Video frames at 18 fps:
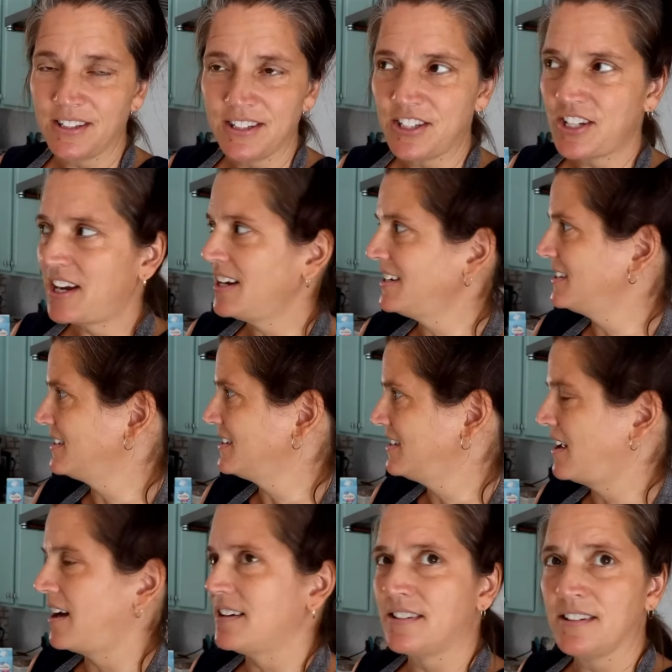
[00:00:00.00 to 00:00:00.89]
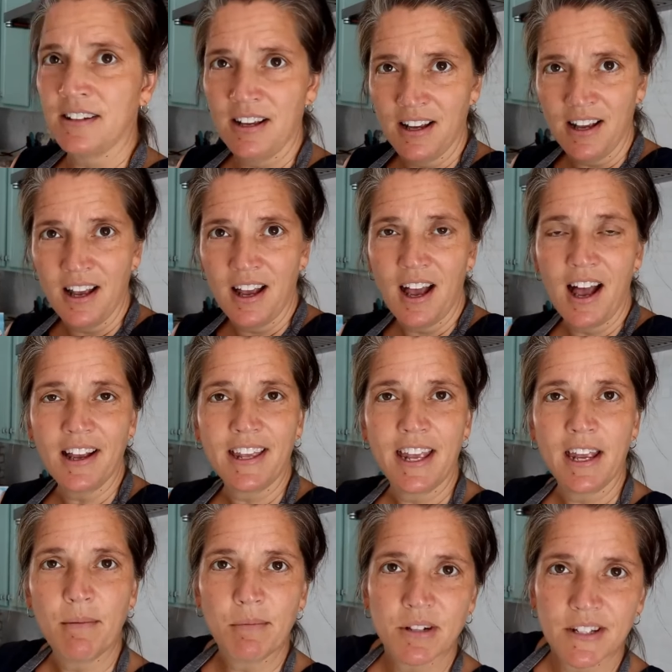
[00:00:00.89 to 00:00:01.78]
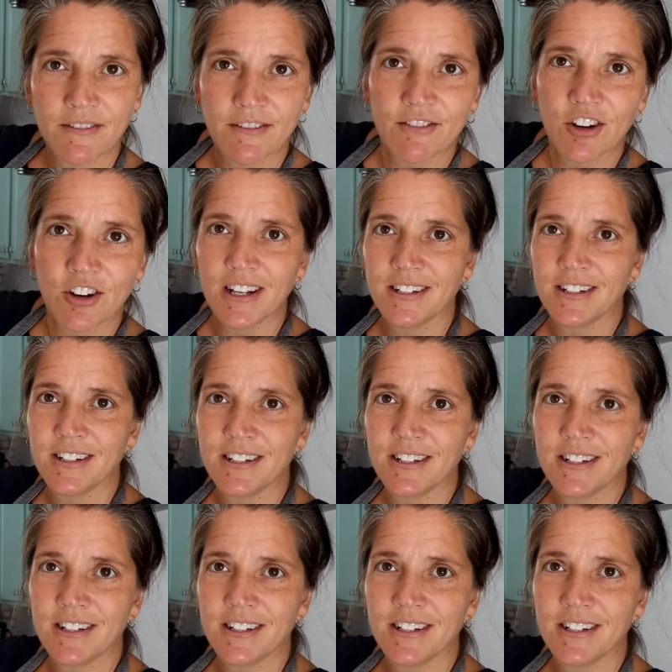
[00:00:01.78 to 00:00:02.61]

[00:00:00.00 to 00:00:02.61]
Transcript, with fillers: and sunshine is not a camera's friend.